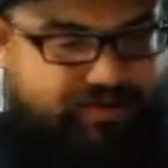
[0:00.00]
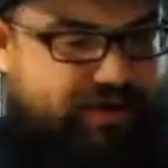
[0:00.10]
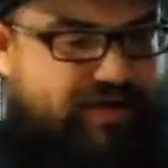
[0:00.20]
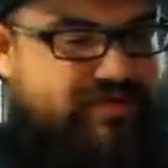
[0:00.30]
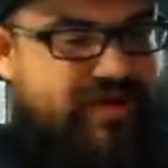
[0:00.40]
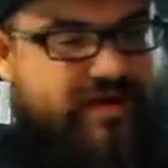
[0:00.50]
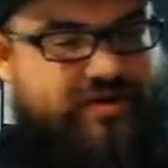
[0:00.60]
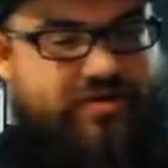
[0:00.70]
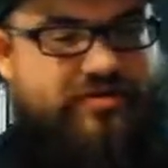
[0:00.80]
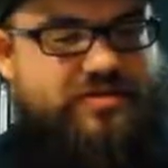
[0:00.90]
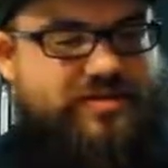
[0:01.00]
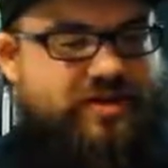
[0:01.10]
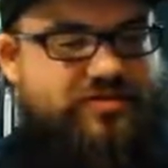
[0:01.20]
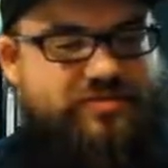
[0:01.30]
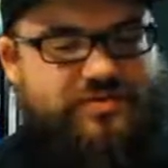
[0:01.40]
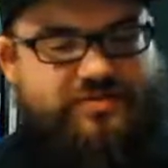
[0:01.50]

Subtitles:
my graveyard, or discard them.